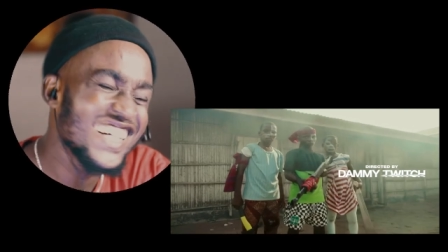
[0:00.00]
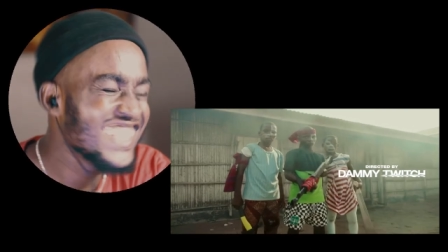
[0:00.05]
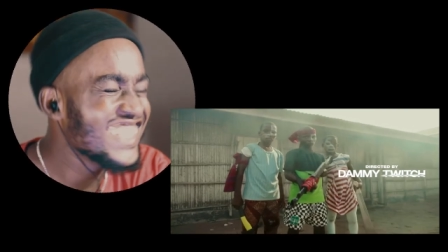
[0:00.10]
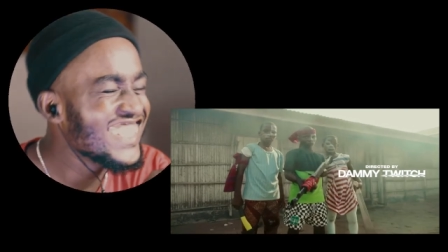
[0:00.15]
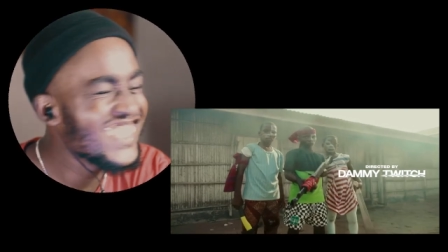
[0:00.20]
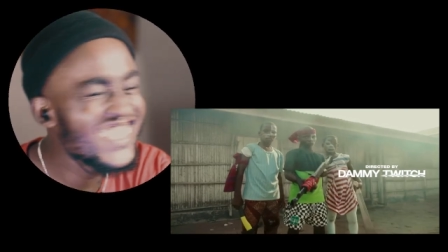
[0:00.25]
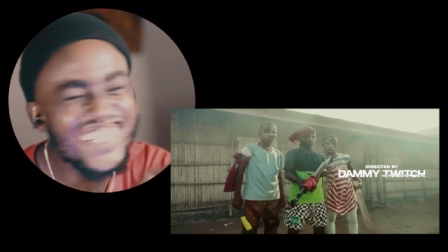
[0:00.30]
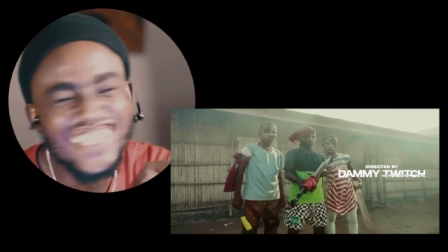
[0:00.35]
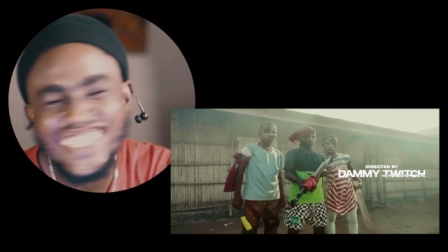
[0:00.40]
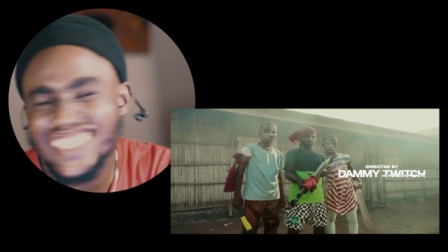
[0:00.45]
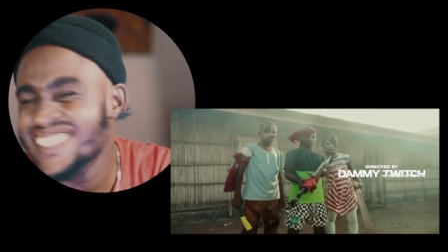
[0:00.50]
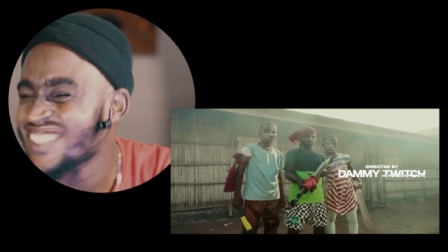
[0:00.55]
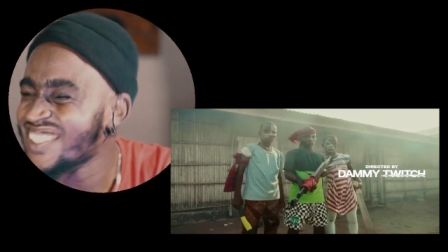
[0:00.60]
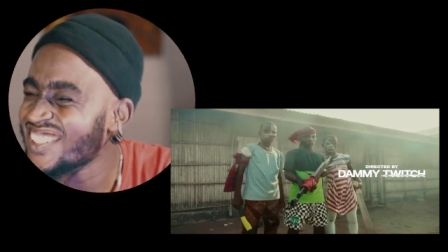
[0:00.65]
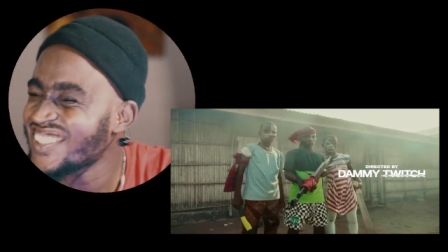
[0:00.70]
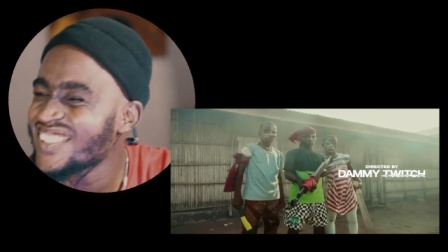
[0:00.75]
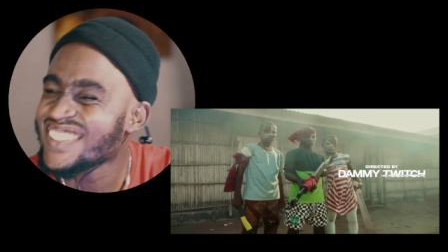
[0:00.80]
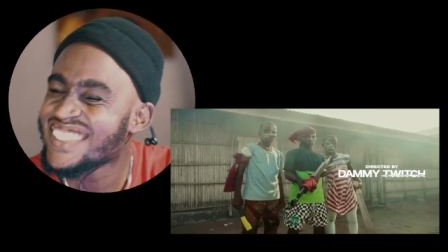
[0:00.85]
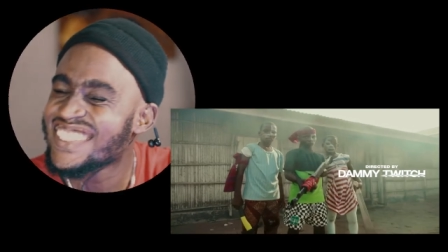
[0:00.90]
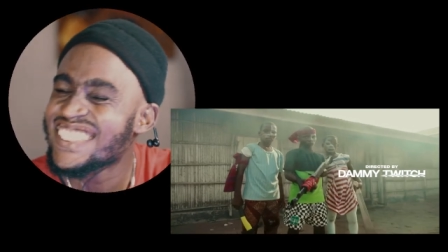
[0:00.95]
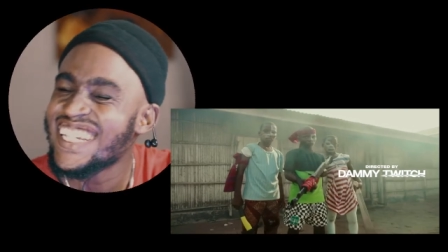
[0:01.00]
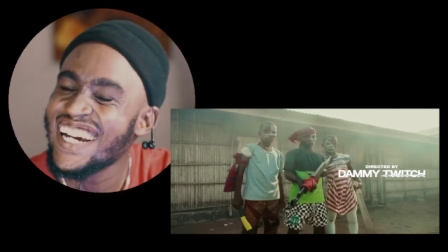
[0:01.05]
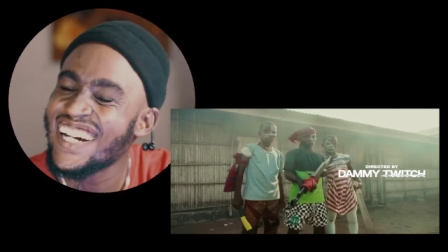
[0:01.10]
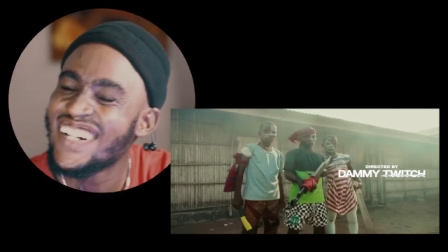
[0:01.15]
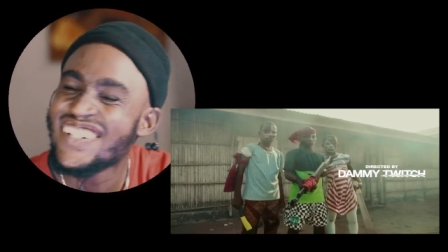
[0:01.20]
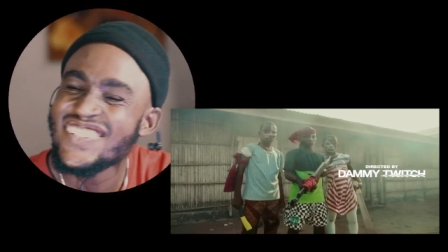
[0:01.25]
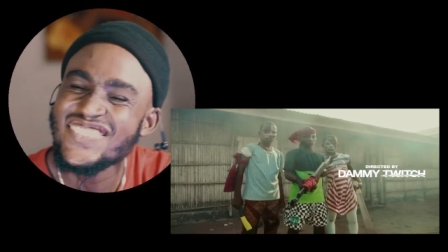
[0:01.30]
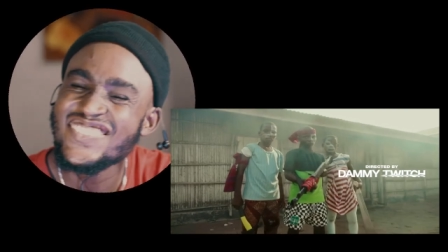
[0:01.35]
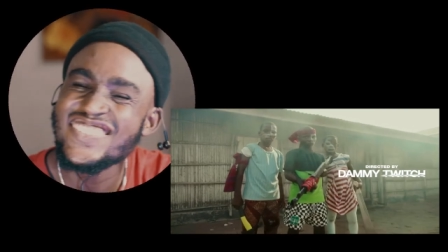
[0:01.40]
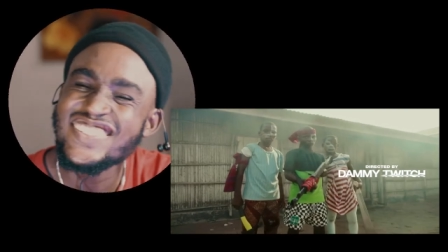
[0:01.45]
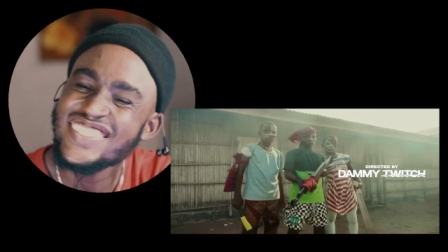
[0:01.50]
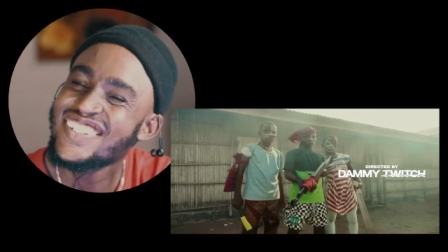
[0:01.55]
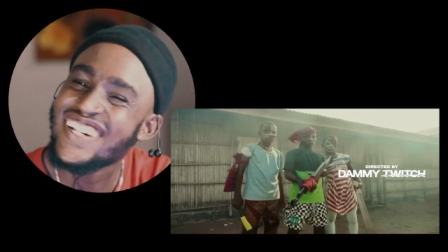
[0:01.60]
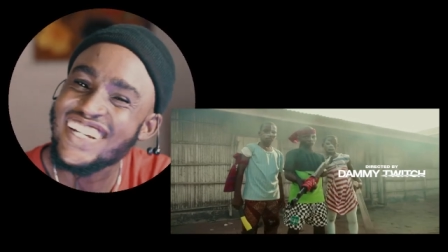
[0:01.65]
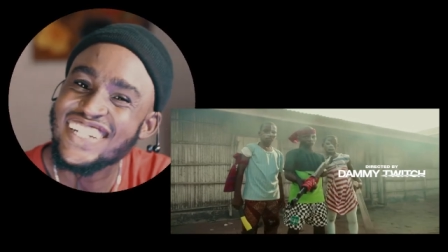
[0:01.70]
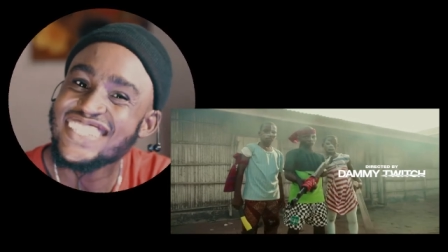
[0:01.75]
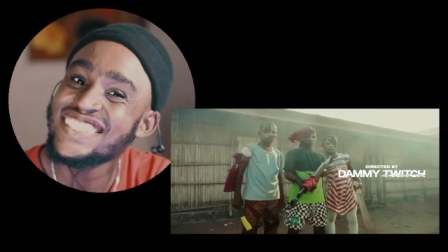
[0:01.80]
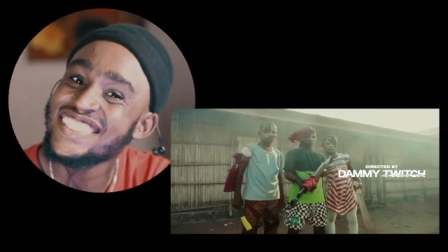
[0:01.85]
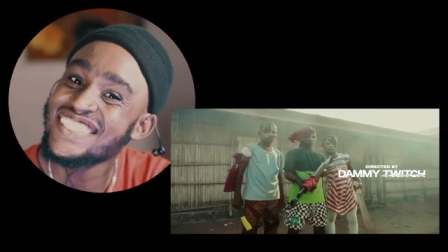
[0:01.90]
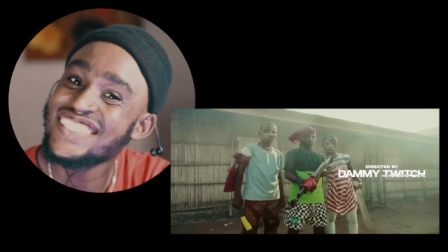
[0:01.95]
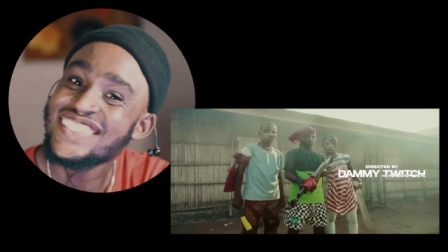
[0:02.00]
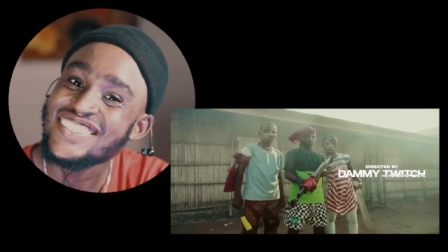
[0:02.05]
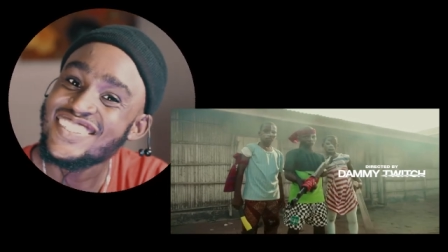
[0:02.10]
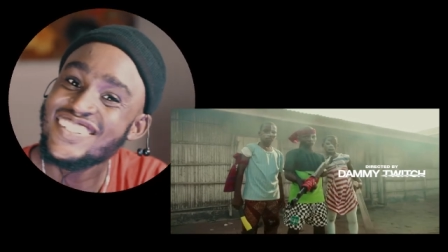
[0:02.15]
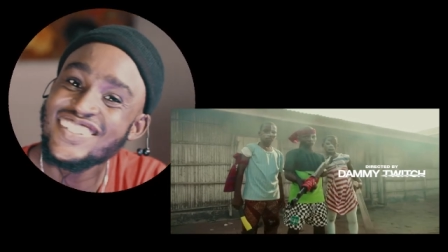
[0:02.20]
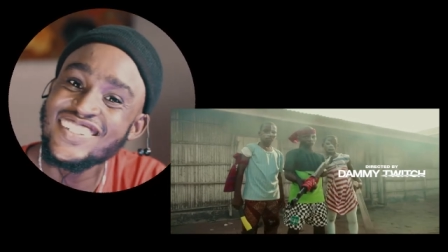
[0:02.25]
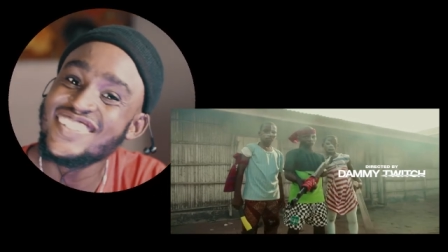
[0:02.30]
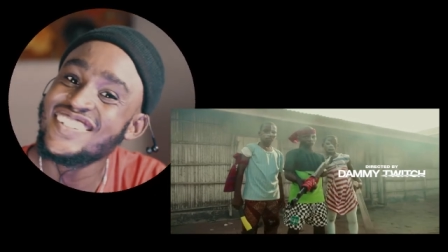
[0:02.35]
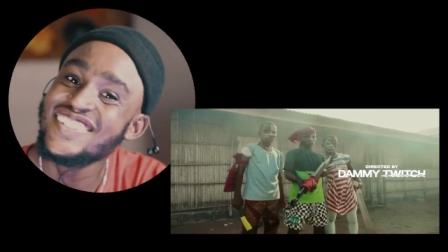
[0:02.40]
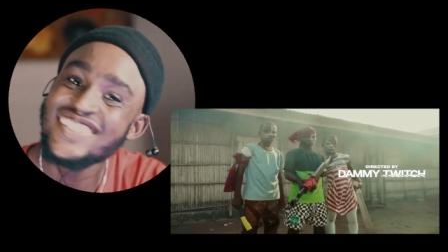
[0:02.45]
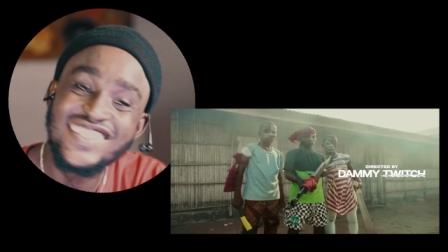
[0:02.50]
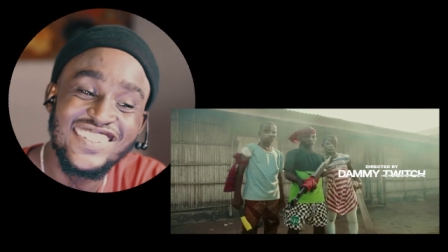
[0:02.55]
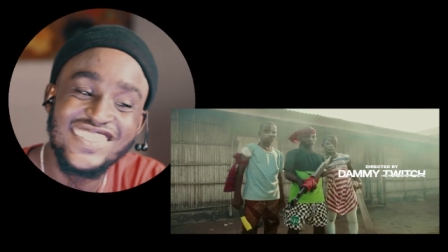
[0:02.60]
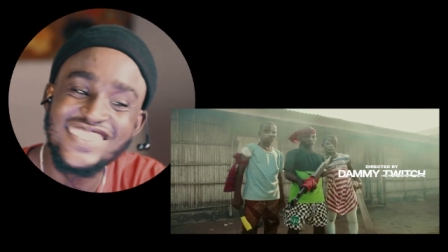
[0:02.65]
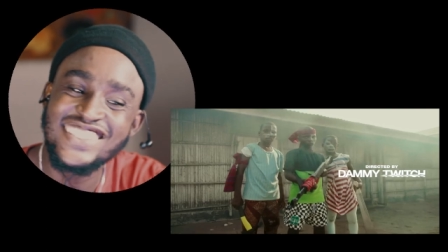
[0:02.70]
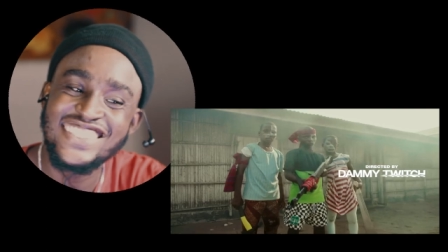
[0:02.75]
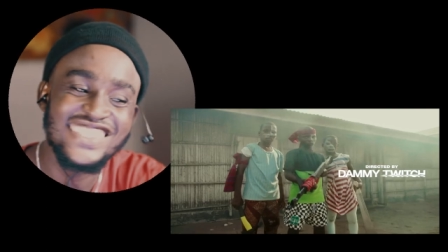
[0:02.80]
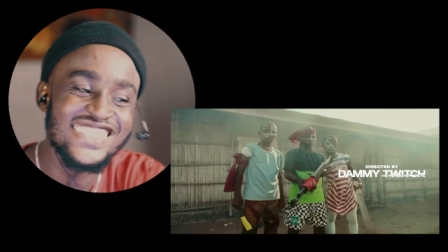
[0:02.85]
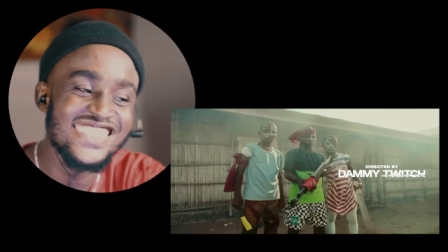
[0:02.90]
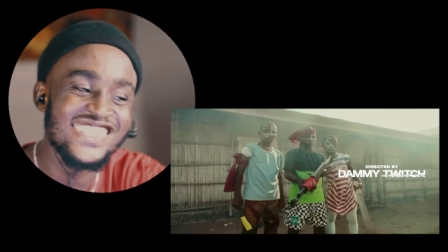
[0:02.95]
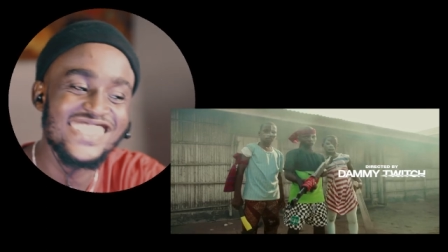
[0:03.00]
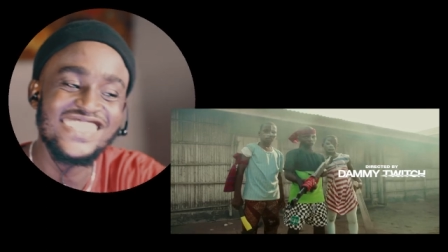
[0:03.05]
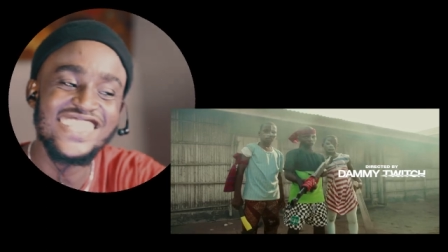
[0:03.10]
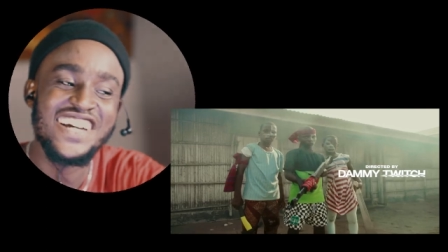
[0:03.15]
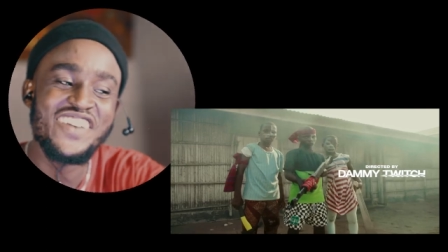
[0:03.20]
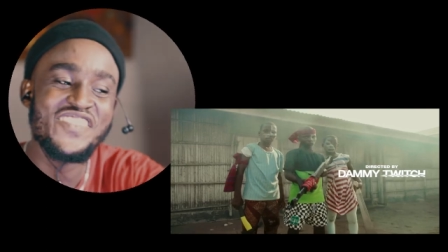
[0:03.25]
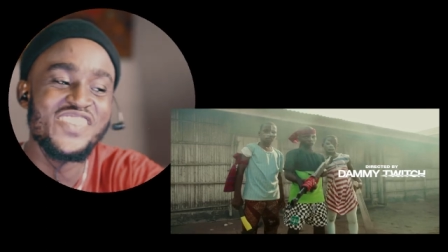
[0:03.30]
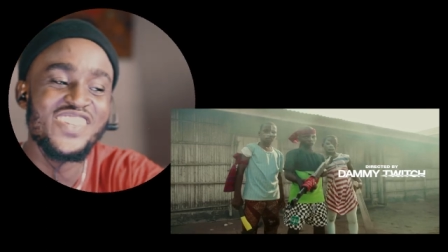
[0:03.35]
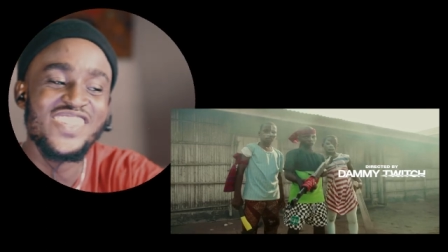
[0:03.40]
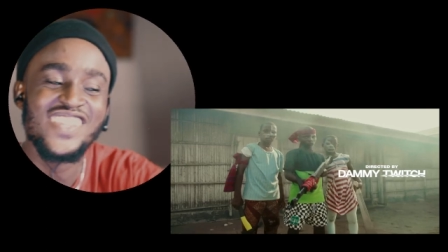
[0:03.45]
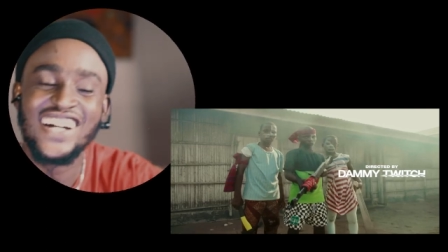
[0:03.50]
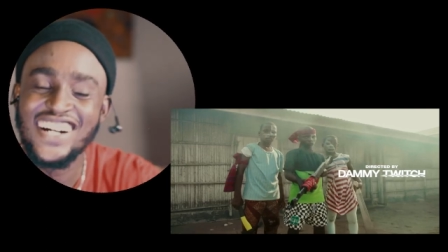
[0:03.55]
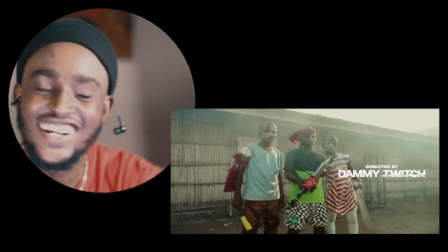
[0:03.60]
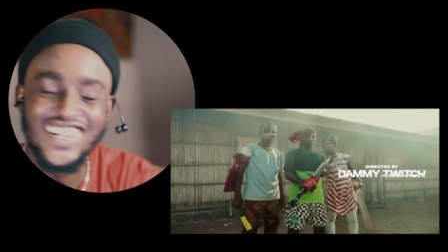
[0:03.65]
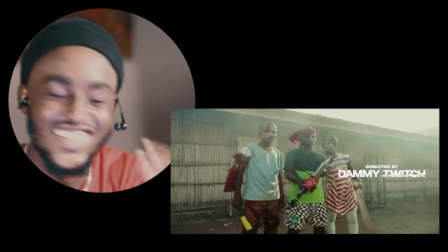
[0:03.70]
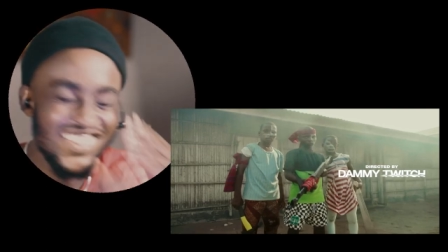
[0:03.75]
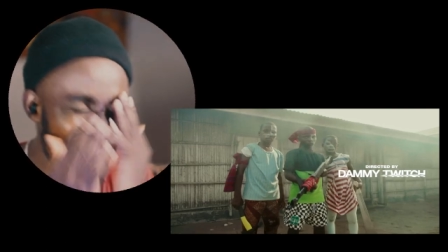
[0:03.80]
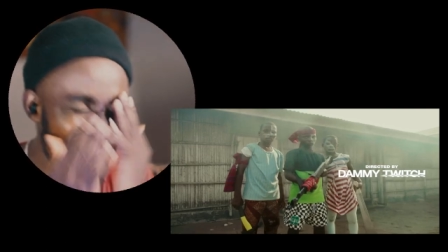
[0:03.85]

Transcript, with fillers: you know, all these old time directors though, you know, the damage, oh